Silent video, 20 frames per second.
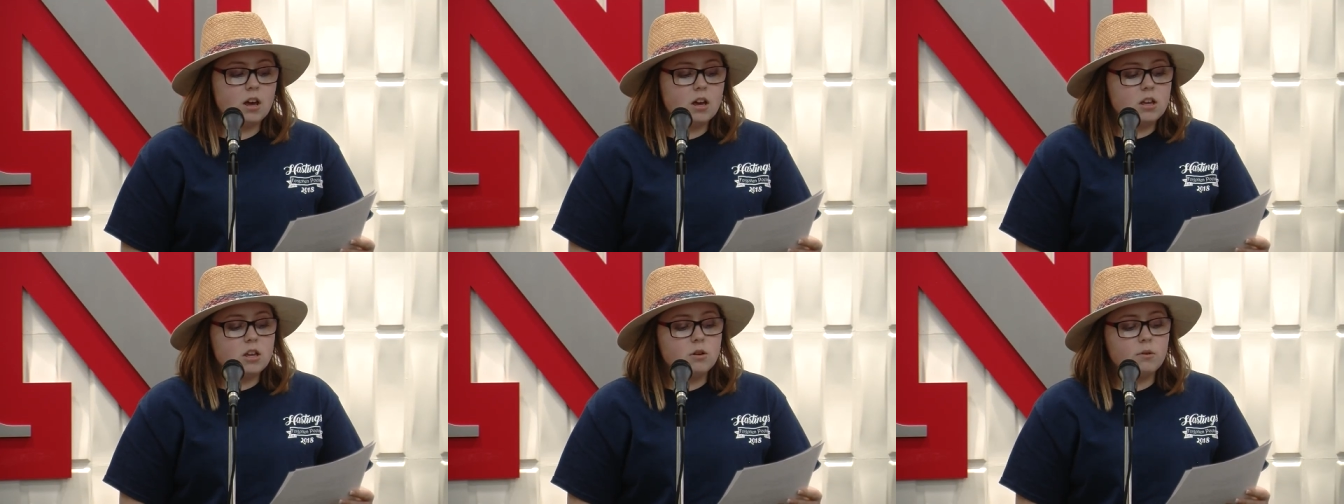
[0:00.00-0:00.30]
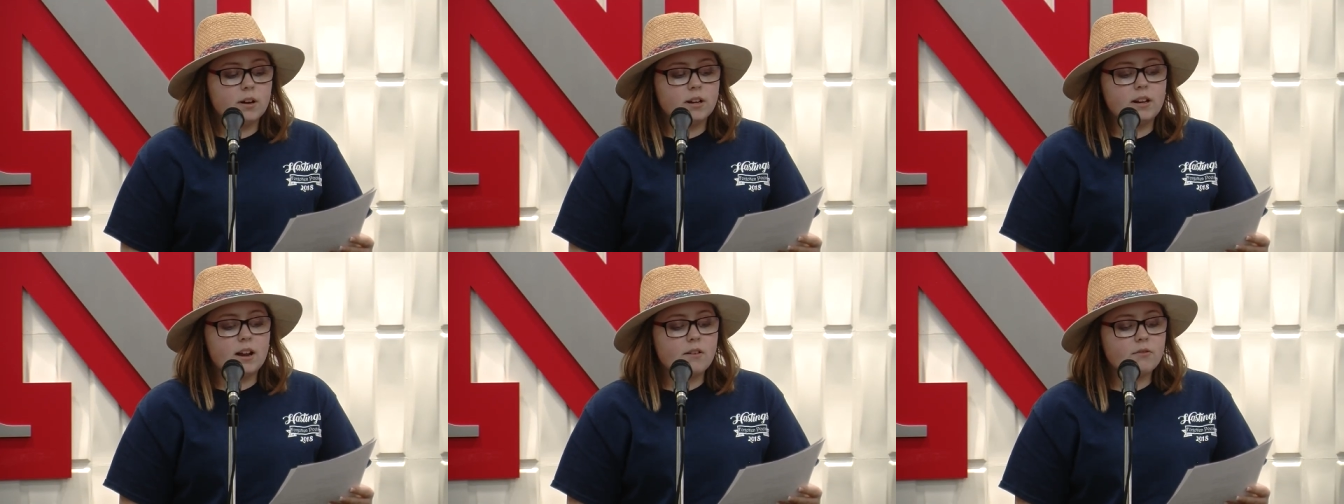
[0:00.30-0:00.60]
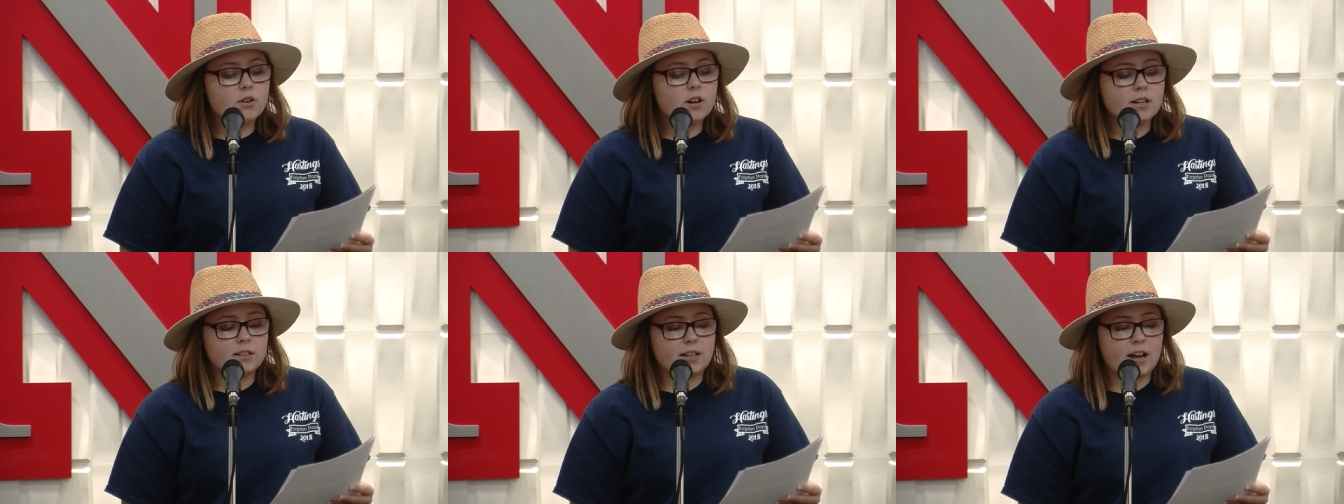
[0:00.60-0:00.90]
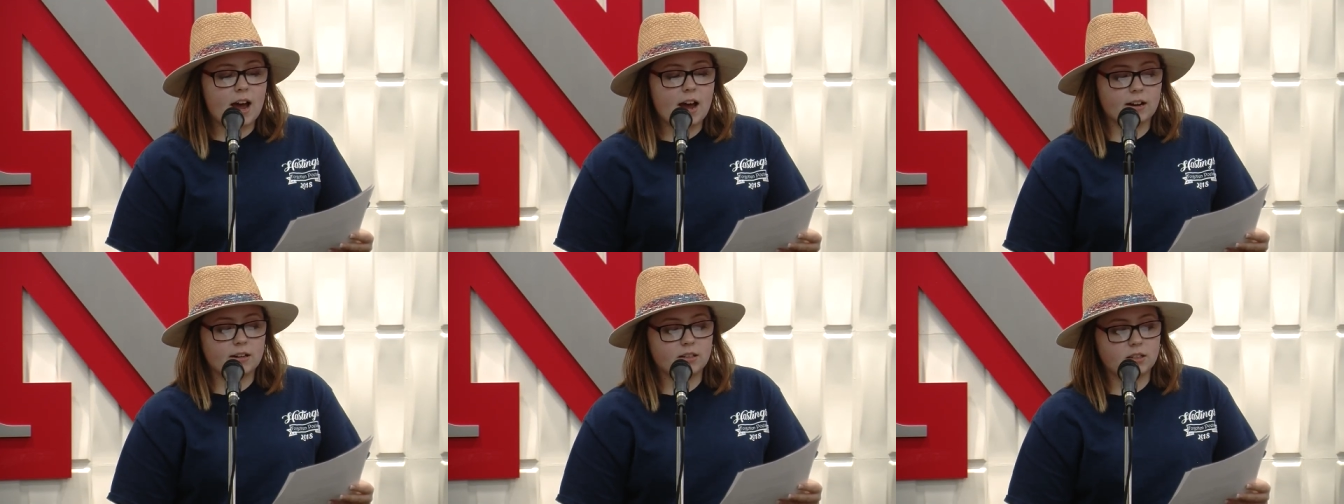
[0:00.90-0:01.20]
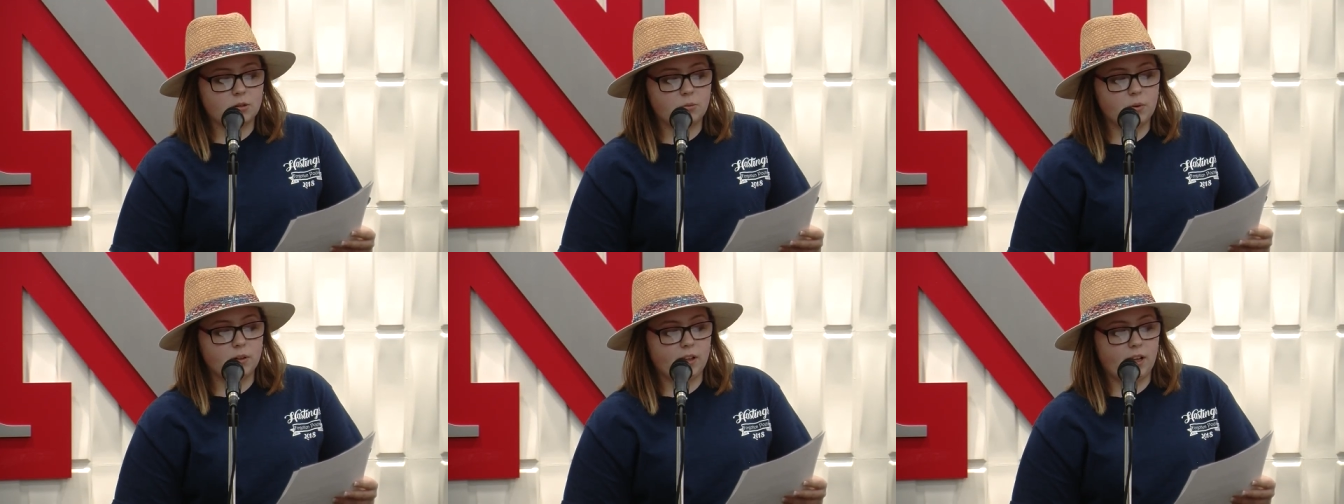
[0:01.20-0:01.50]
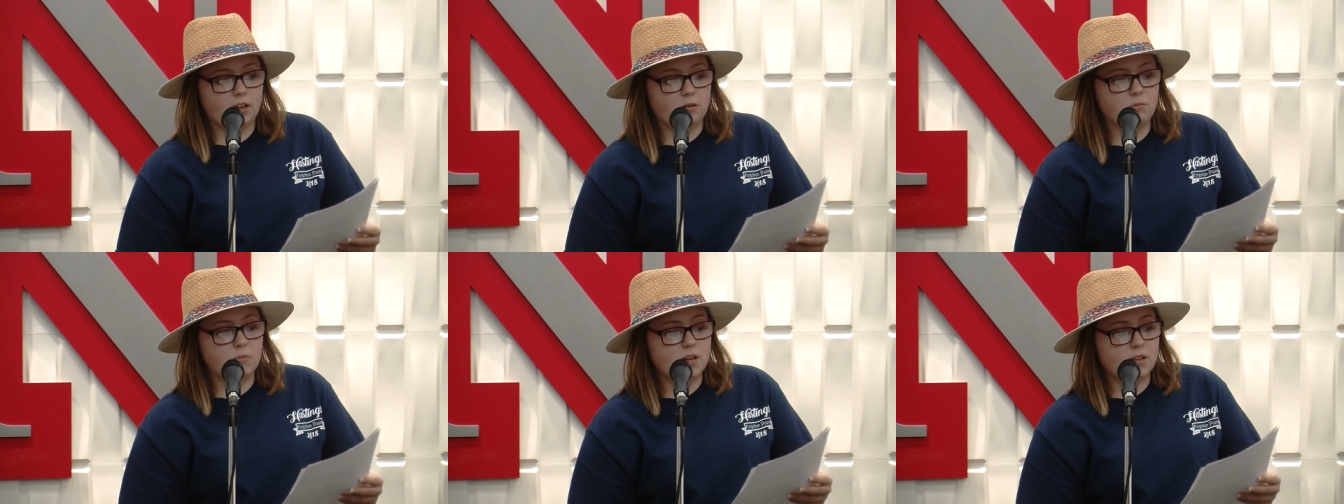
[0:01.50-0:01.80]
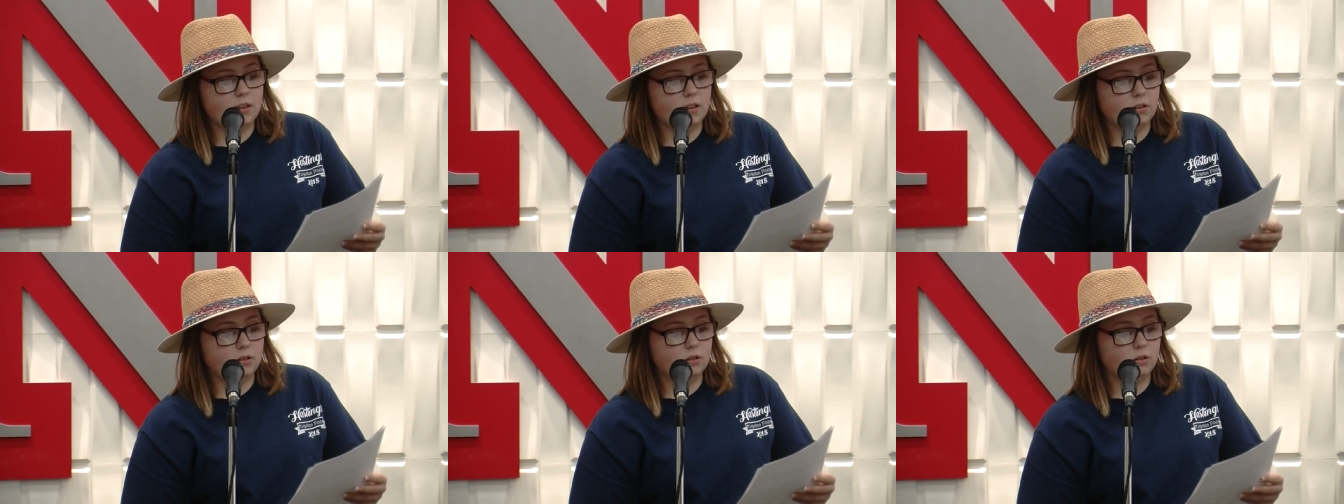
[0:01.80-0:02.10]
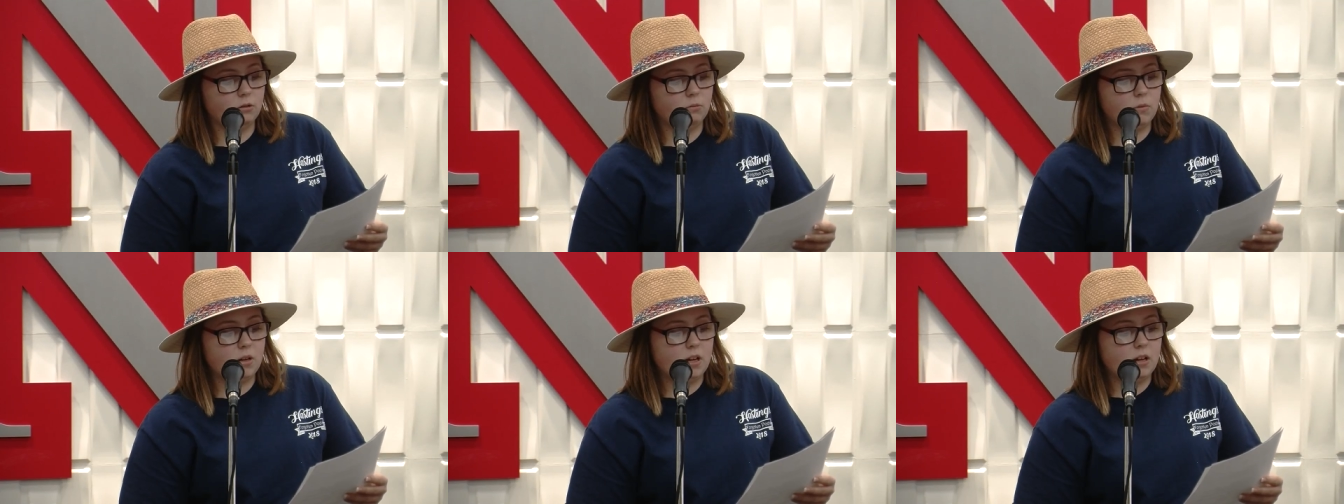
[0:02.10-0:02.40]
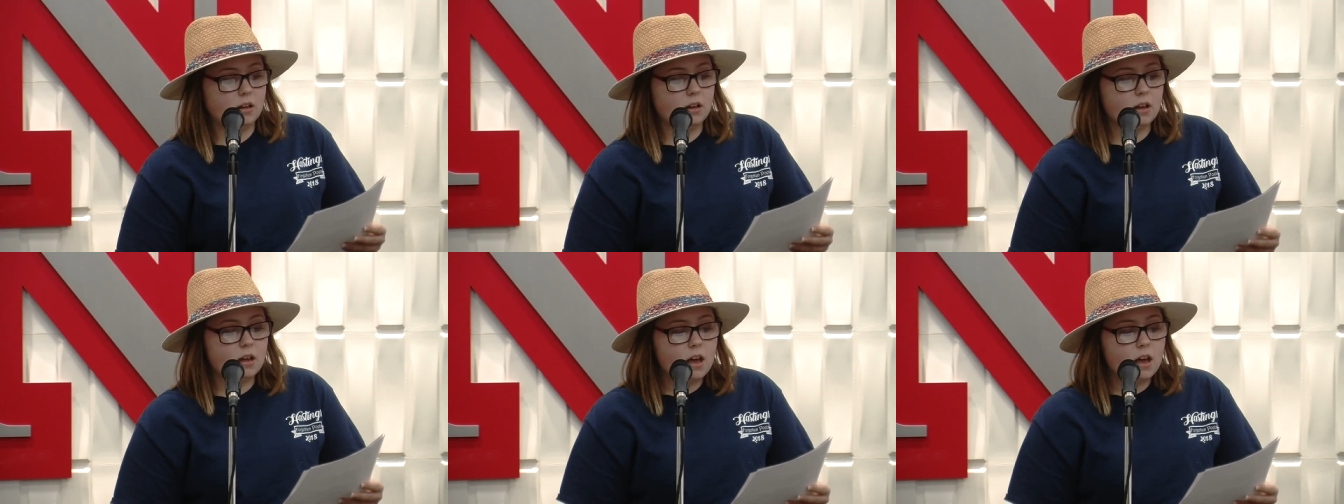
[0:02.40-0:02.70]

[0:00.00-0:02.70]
You had never attacked someone like me, they told me.